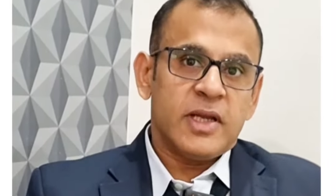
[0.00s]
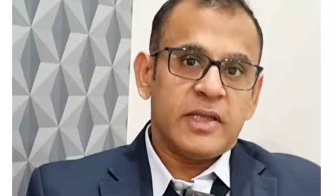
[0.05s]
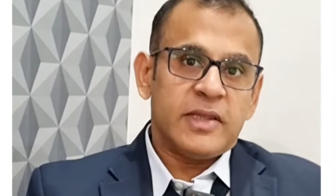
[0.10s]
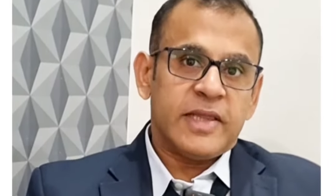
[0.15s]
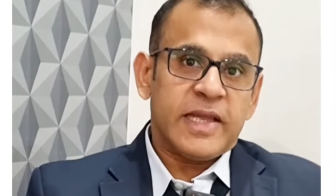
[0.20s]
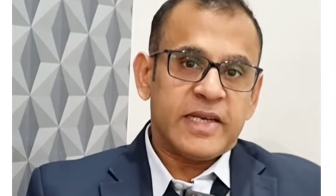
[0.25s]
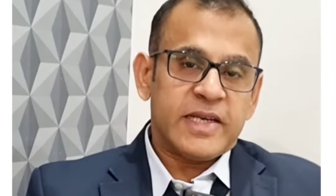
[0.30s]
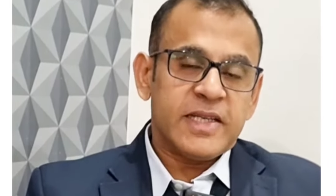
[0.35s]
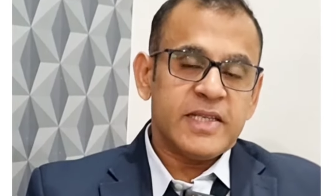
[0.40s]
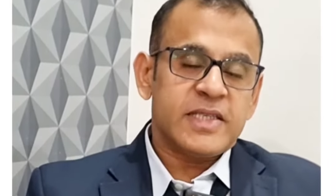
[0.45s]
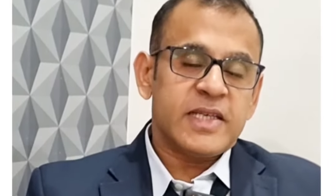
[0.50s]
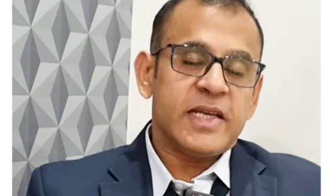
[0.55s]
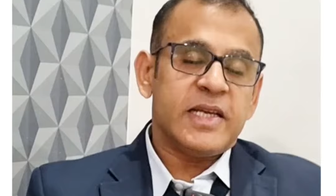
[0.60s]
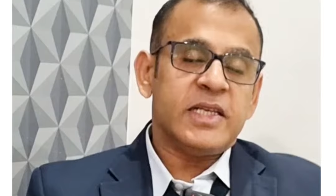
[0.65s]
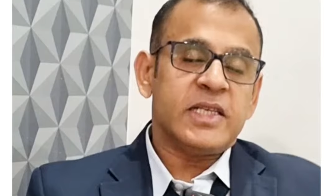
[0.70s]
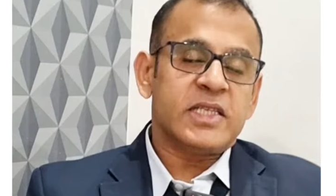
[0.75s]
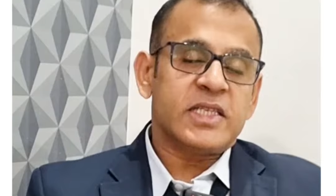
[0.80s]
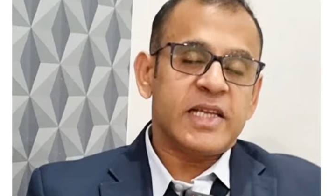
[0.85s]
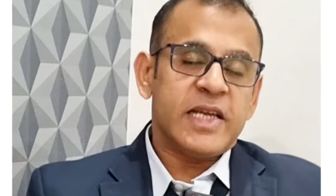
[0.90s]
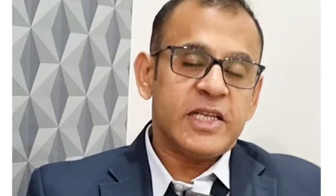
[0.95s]
that is in
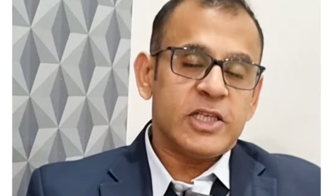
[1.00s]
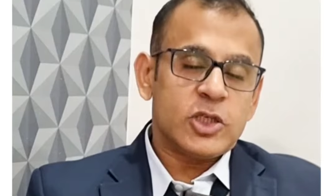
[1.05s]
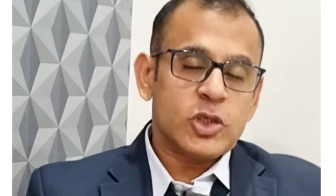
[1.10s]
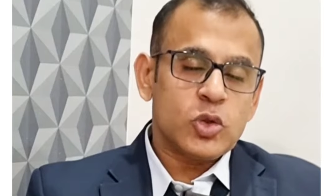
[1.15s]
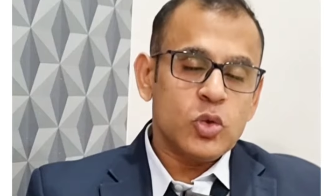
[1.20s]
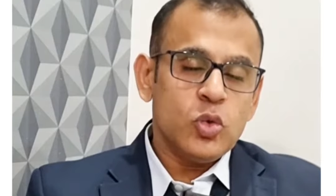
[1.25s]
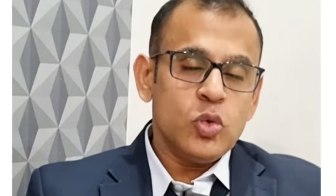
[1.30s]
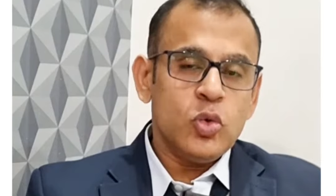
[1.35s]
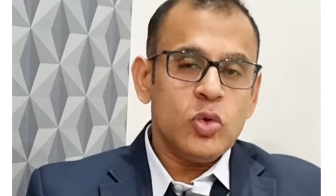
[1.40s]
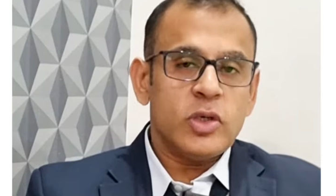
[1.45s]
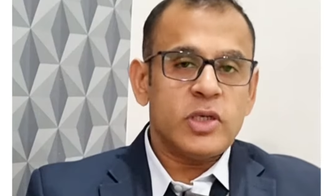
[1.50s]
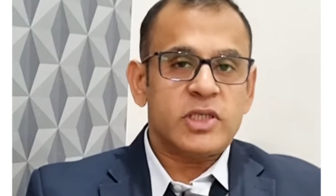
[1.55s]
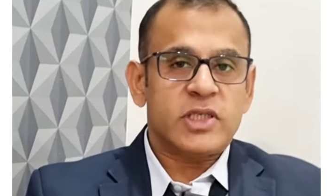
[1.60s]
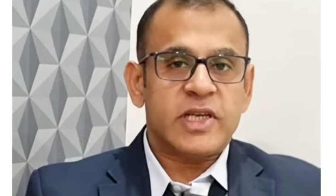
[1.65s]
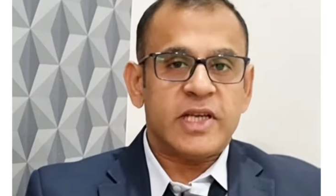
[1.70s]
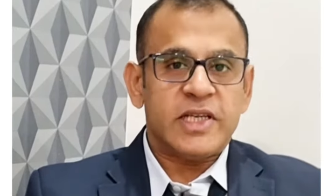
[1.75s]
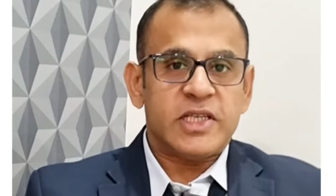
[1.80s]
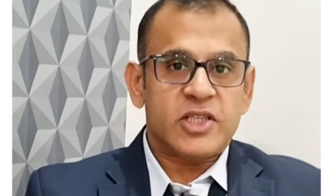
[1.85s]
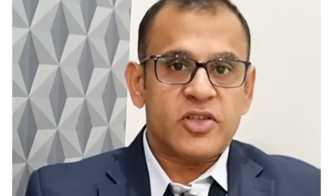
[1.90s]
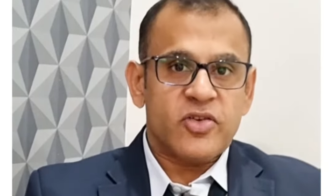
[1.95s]
stage 2,
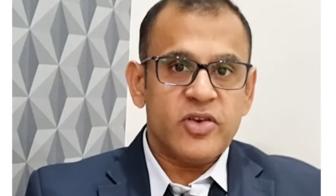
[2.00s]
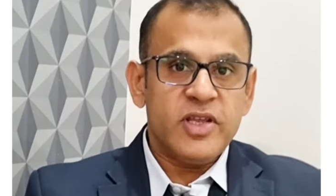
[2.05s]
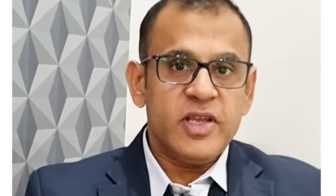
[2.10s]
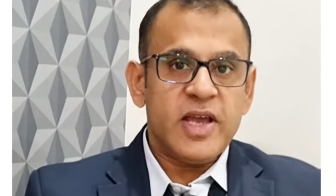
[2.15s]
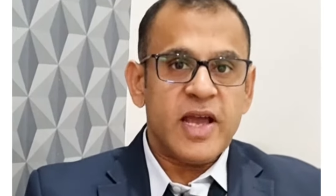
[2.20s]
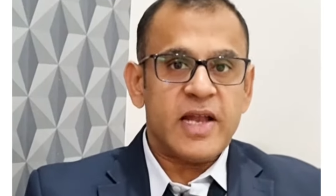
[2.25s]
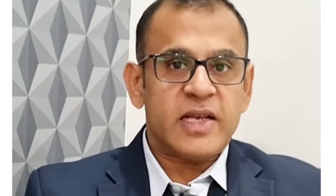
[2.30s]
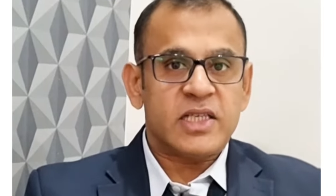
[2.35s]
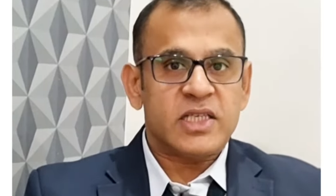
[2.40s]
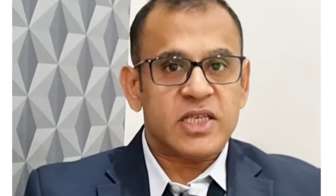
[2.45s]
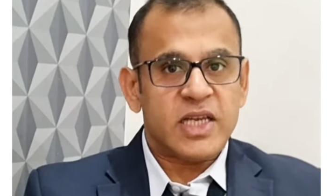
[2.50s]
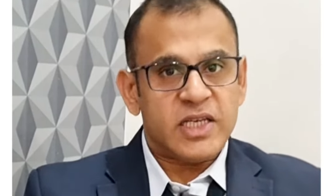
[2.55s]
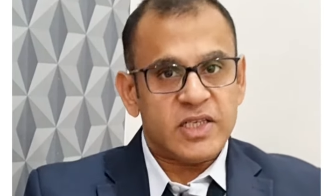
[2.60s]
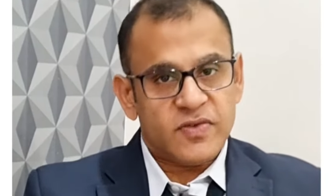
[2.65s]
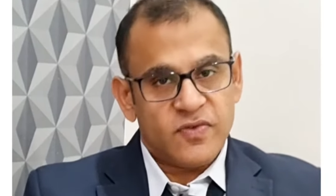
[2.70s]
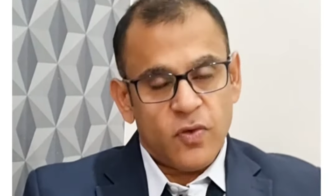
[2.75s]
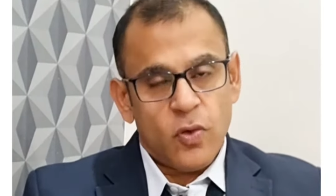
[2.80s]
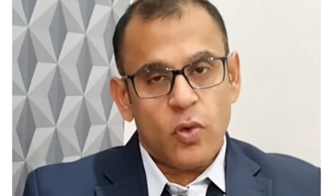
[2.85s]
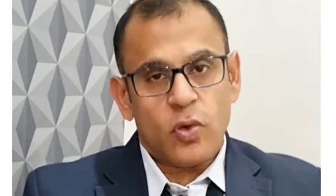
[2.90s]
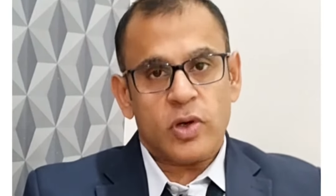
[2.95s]
stage 3, and stage
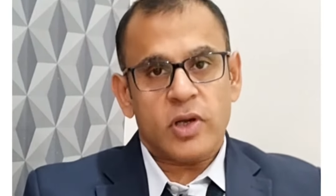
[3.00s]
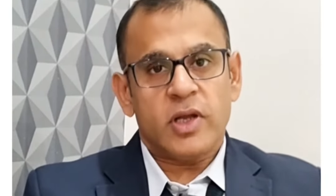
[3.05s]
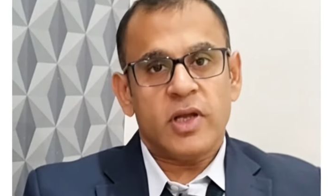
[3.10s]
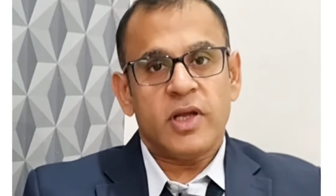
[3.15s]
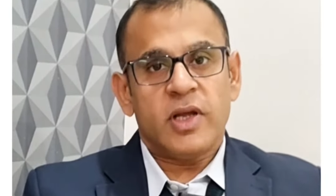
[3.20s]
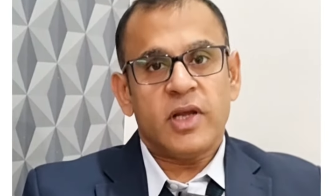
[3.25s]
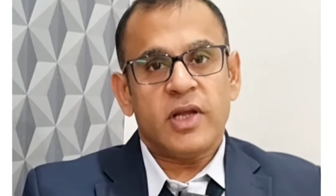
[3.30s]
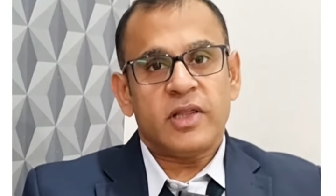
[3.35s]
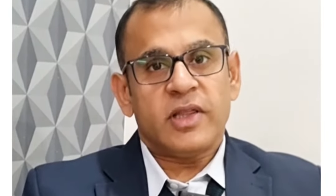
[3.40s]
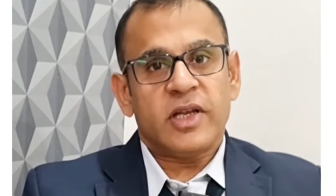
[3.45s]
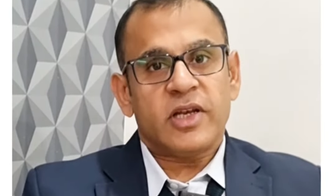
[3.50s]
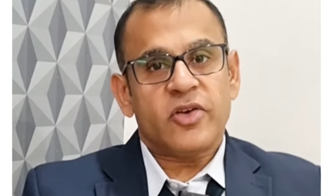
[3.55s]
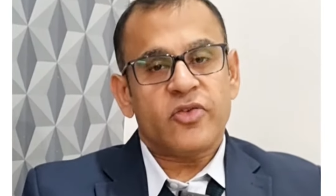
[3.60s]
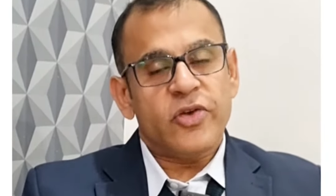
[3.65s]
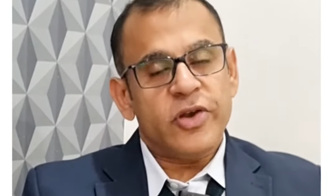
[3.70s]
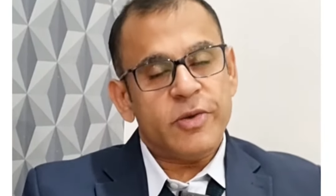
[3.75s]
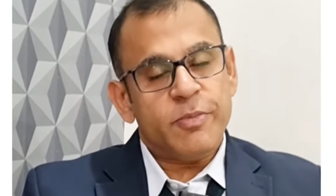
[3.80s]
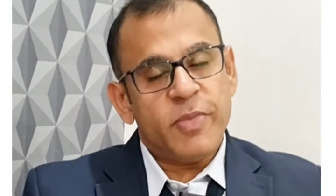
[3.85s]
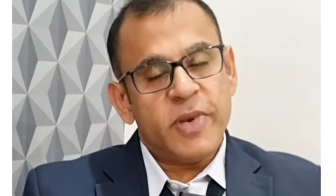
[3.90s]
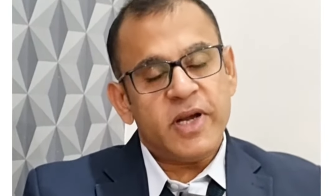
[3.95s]
4, the
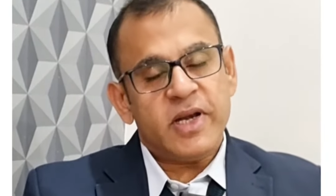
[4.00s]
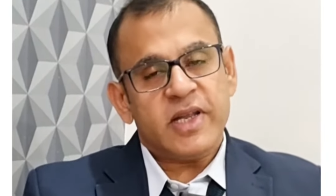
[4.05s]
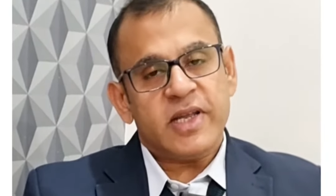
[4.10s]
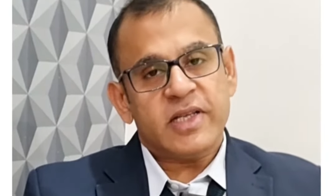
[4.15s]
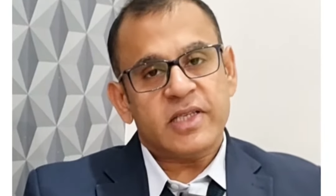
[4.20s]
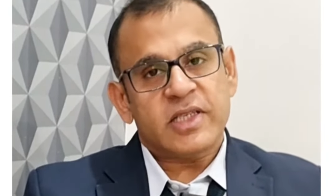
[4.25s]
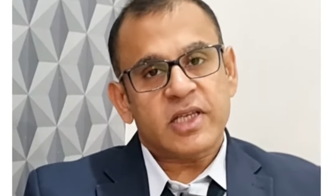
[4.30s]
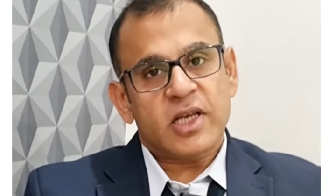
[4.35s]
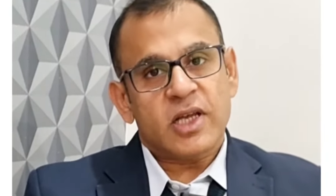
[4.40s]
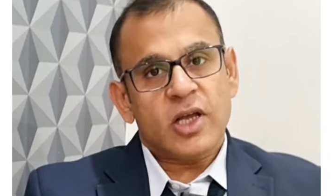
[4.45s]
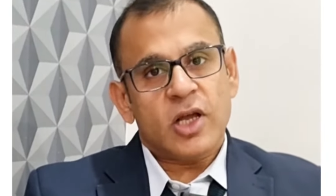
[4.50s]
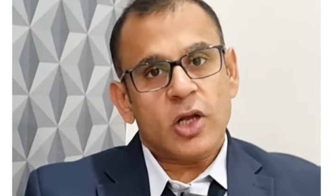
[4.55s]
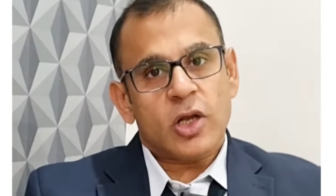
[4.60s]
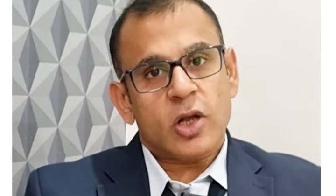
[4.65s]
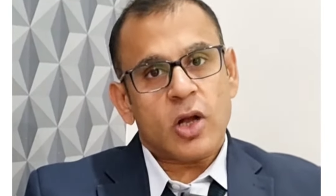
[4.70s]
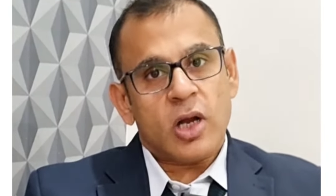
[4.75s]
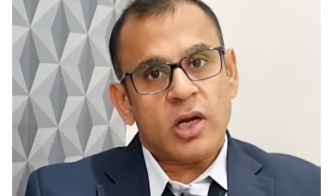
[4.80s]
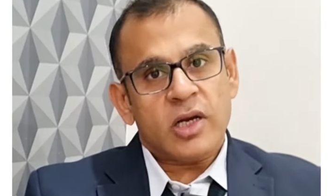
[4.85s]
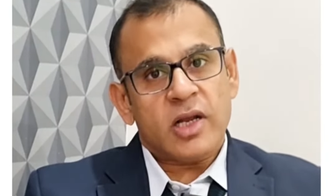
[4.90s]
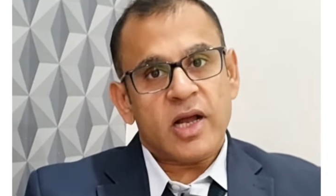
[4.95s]
treatment is
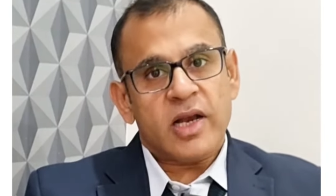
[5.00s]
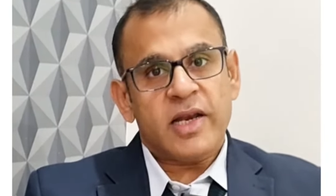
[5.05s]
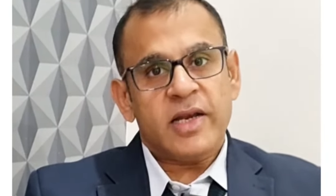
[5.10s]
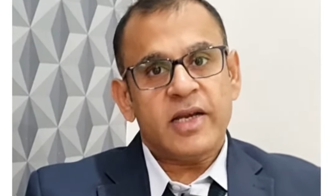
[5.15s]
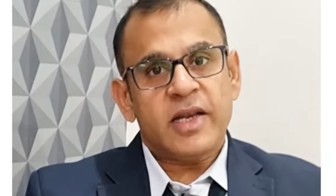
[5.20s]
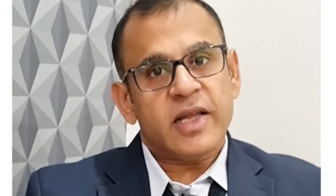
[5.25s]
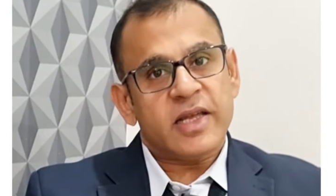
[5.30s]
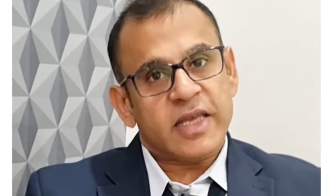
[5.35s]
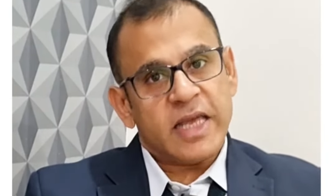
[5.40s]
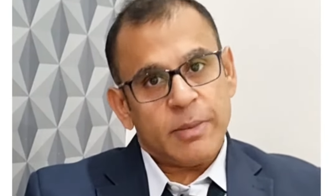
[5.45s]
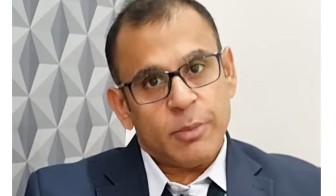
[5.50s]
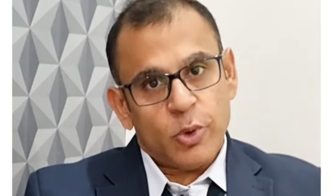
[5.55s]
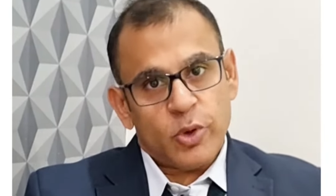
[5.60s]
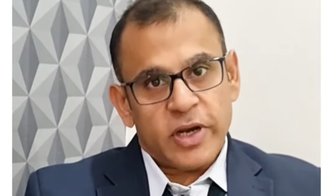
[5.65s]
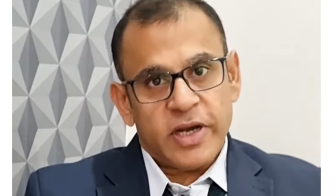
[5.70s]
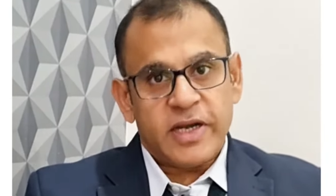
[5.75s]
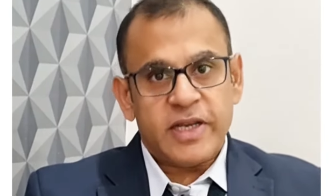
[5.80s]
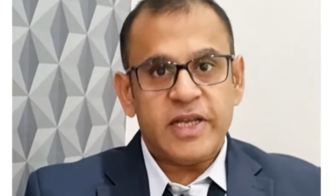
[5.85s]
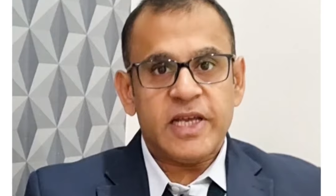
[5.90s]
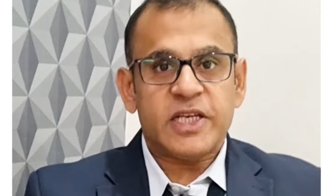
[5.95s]
concurrent
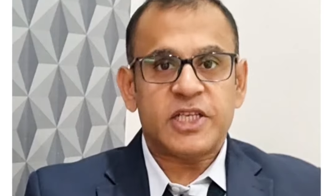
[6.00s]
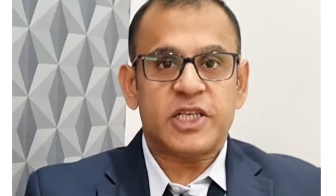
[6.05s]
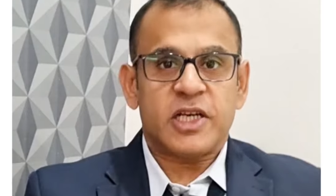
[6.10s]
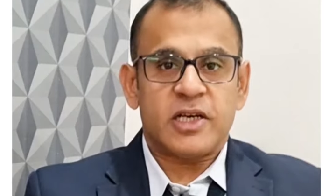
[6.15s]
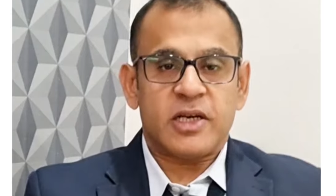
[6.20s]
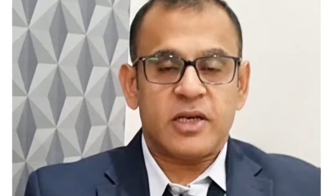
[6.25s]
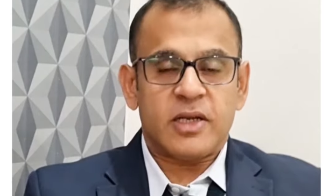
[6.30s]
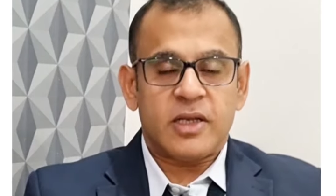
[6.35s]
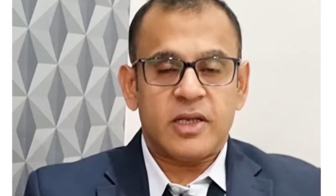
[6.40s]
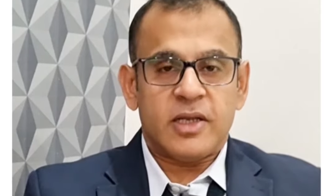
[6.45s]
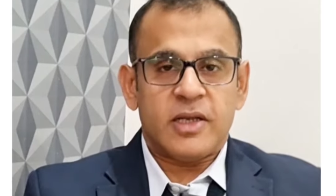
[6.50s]
chemoradiation,